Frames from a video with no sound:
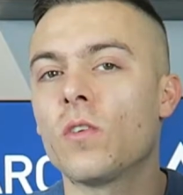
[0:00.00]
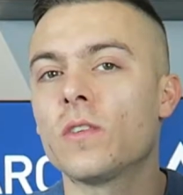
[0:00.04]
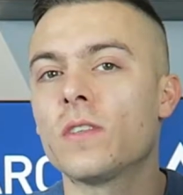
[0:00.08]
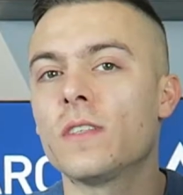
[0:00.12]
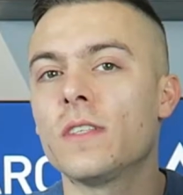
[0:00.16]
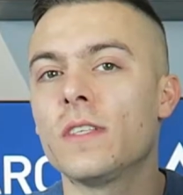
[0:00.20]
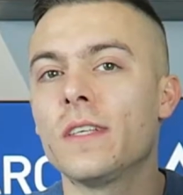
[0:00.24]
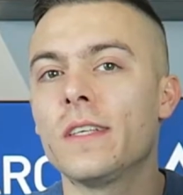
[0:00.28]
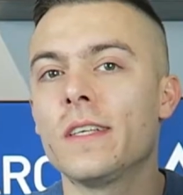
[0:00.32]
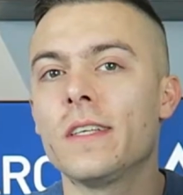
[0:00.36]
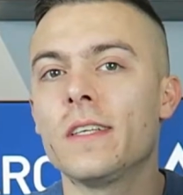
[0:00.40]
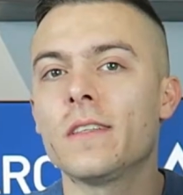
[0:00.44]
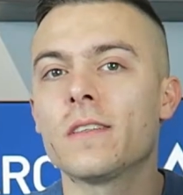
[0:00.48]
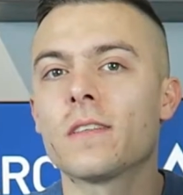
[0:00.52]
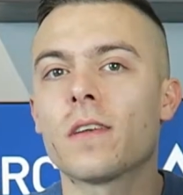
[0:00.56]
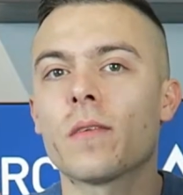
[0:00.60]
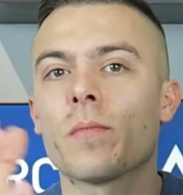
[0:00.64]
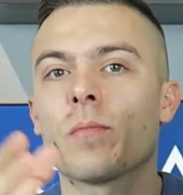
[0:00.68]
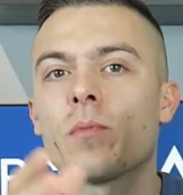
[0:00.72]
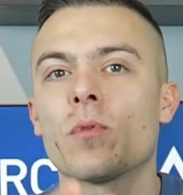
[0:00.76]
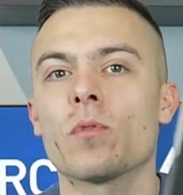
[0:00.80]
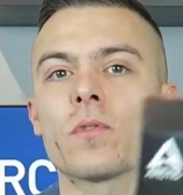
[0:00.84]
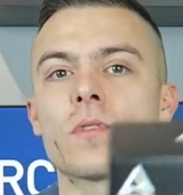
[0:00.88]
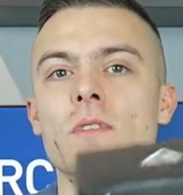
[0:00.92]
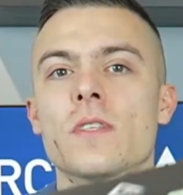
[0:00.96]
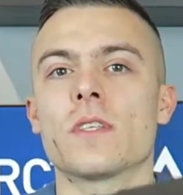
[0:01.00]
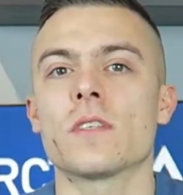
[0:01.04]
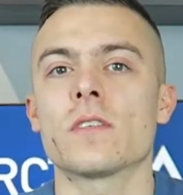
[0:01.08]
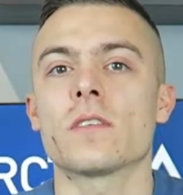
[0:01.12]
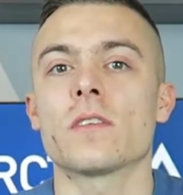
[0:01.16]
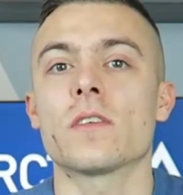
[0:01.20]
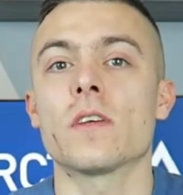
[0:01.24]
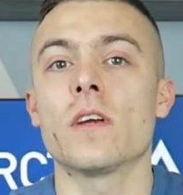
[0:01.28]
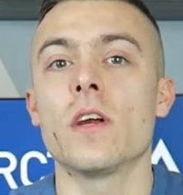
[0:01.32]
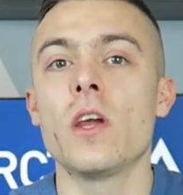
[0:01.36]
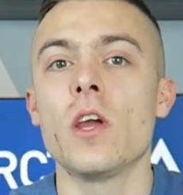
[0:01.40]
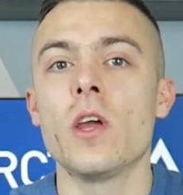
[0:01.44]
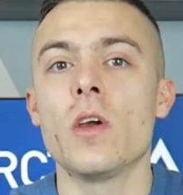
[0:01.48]
on the Intel
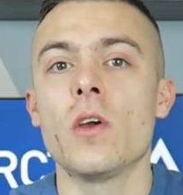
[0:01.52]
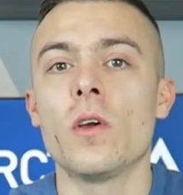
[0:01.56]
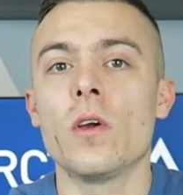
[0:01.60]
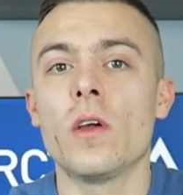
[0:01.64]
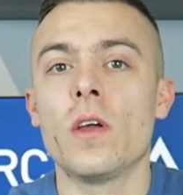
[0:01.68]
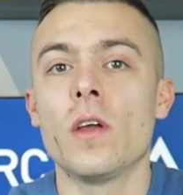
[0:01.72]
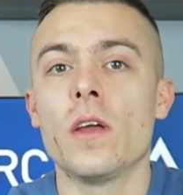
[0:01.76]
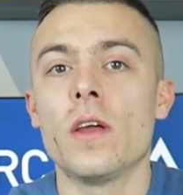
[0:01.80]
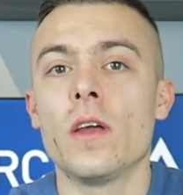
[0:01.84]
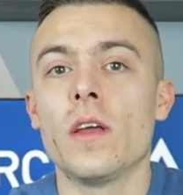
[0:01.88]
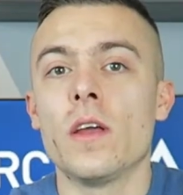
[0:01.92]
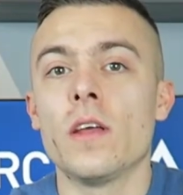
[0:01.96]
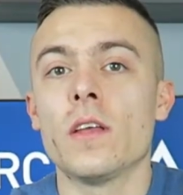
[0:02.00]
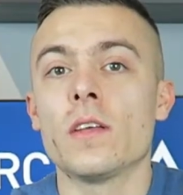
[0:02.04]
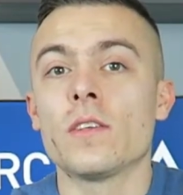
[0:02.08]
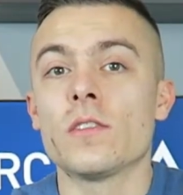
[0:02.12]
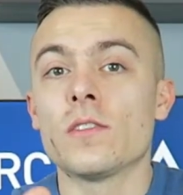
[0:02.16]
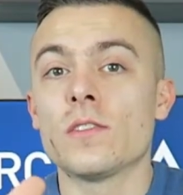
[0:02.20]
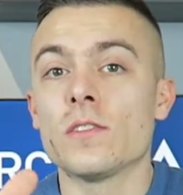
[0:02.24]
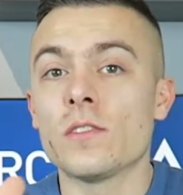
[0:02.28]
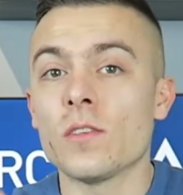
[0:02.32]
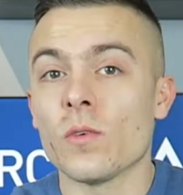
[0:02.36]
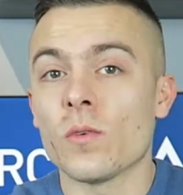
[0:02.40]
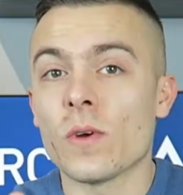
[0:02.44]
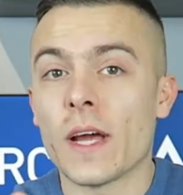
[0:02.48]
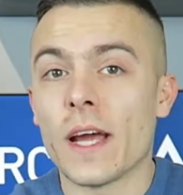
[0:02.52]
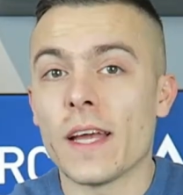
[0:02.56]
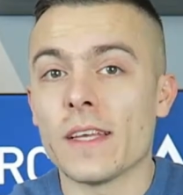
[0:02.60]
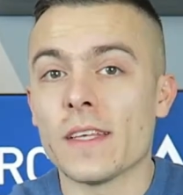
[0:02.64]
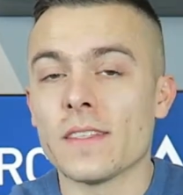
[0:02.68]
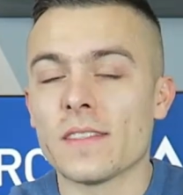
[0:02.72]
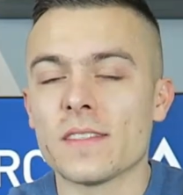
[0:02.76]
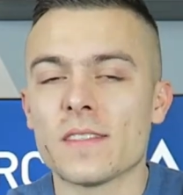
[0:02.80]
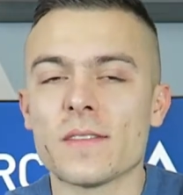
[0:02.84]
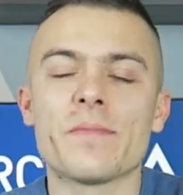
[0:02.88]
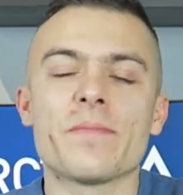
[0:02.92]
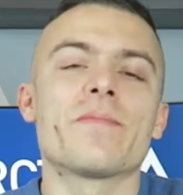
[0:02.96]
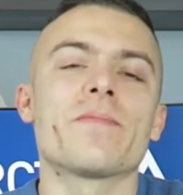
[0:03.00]
processor. So
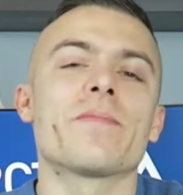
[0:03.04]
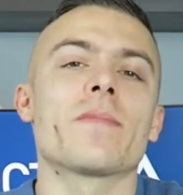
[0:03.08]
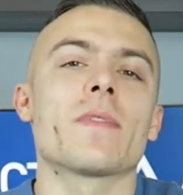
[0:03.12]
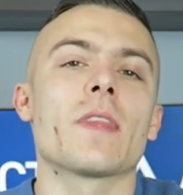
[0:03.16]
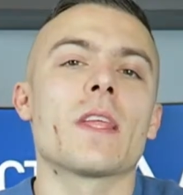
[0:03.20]
guys,